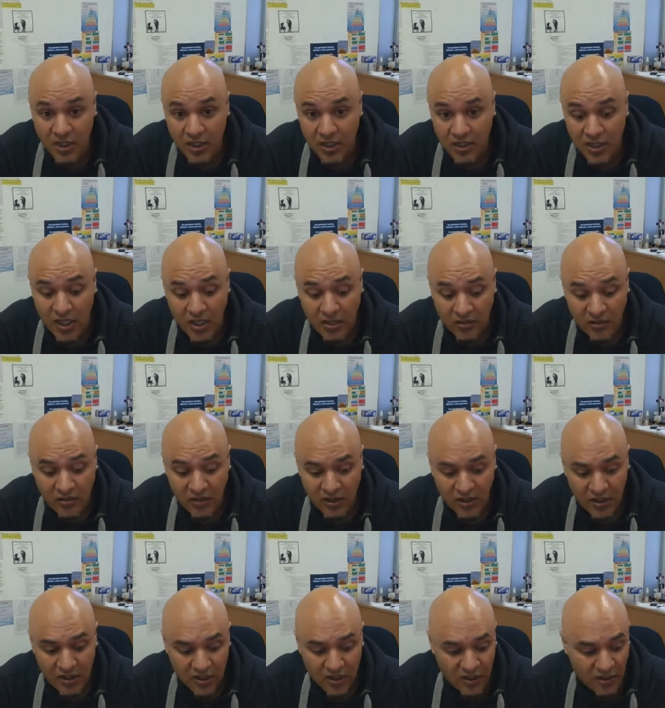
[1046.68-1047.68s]
i, don't know in
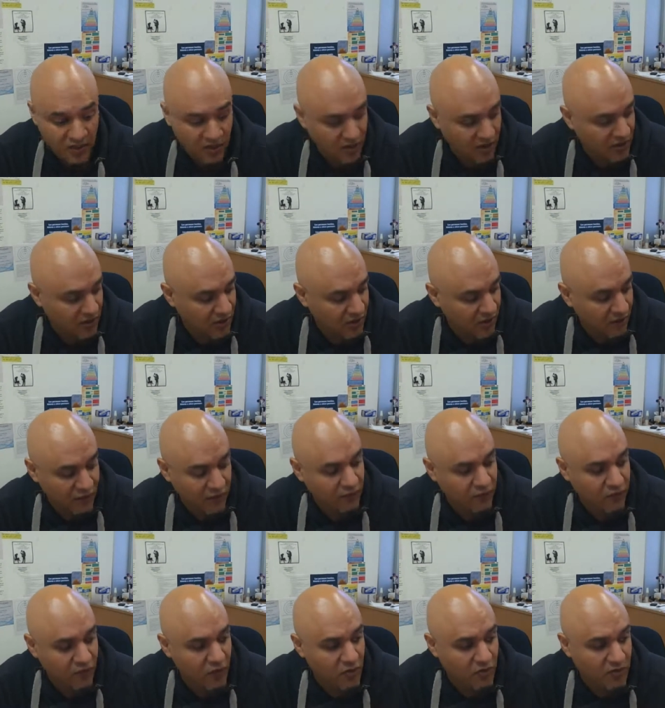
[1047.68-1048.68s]
the in the delivery
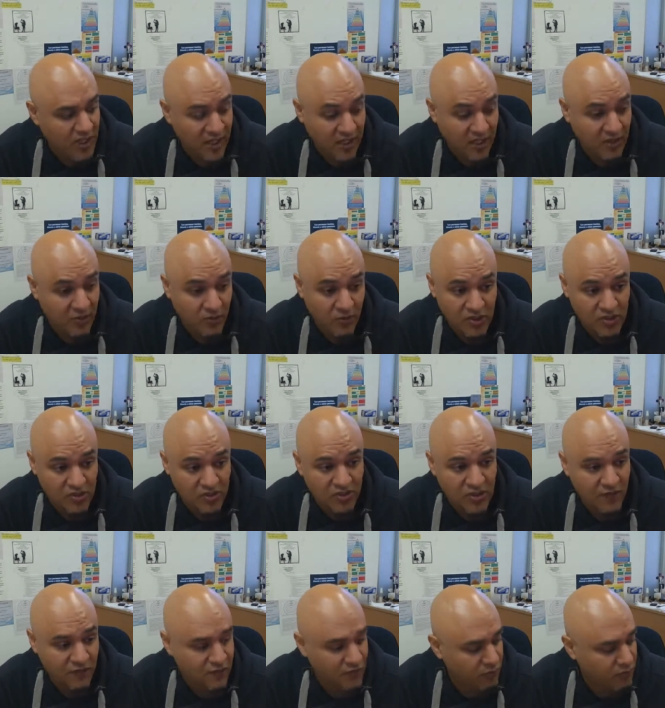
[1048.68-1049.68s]
form like a question
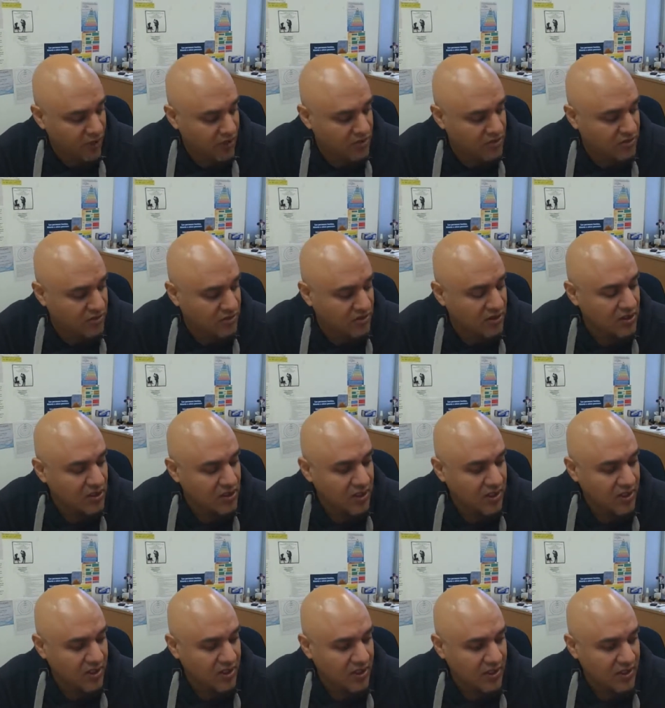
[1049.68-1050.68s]
affirmation
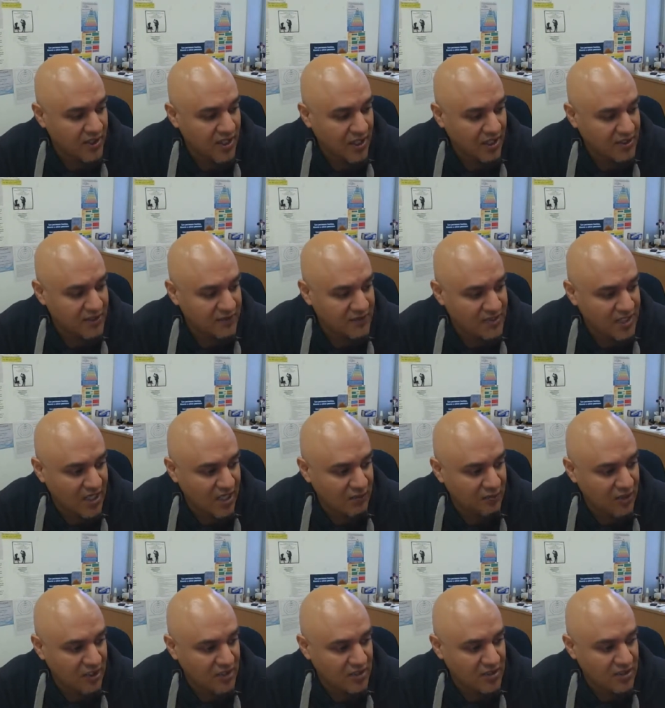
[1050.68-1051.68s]
uh, negative
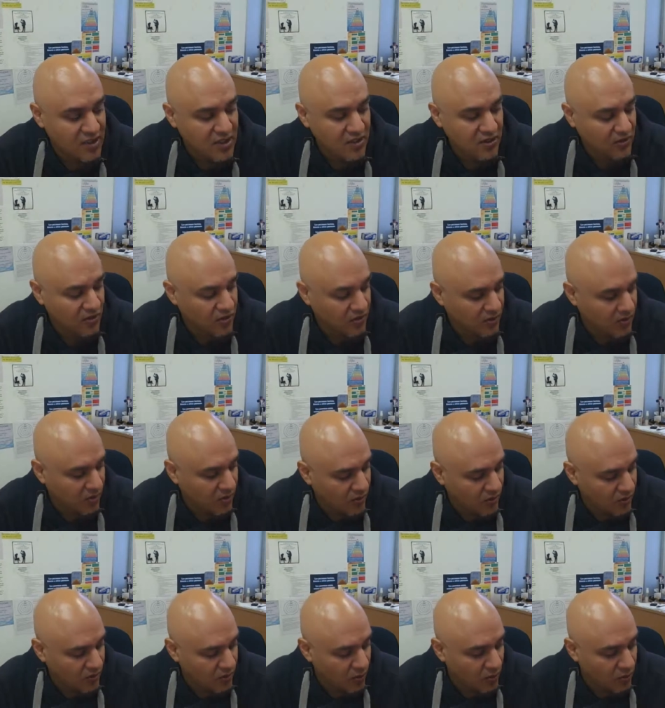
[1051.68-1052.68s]
statement or, or
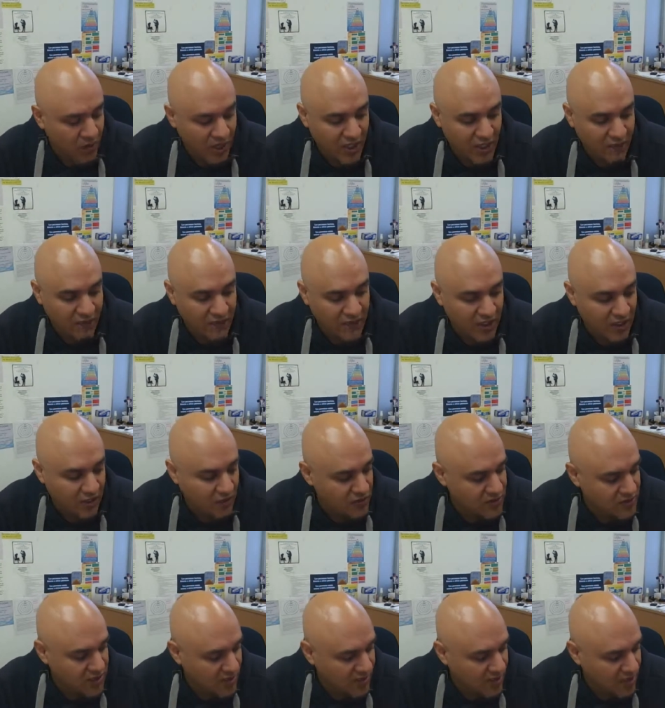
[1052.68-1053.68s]
or whatever they
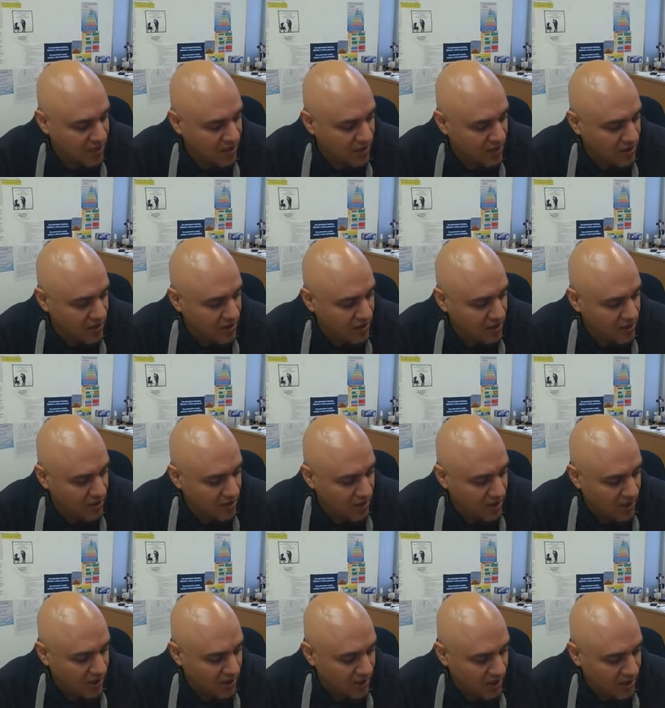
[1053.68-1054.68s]
consider
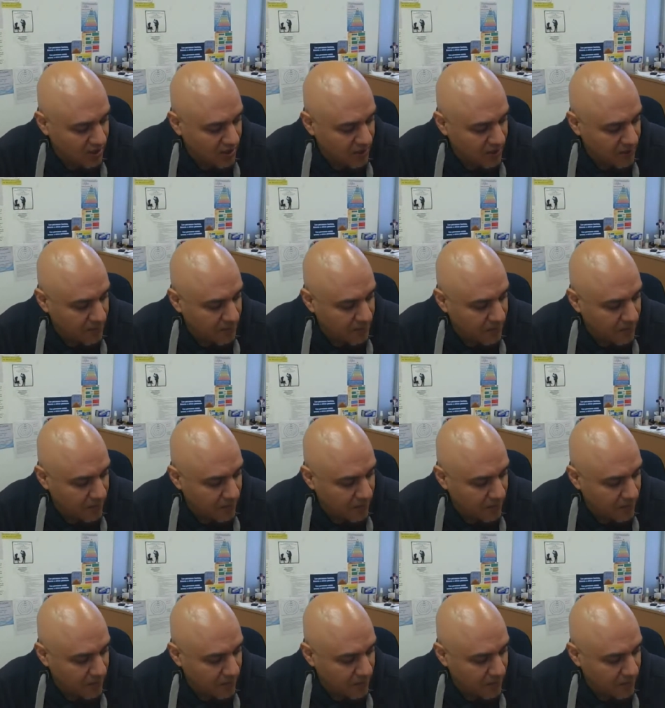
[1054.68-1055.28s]
uh,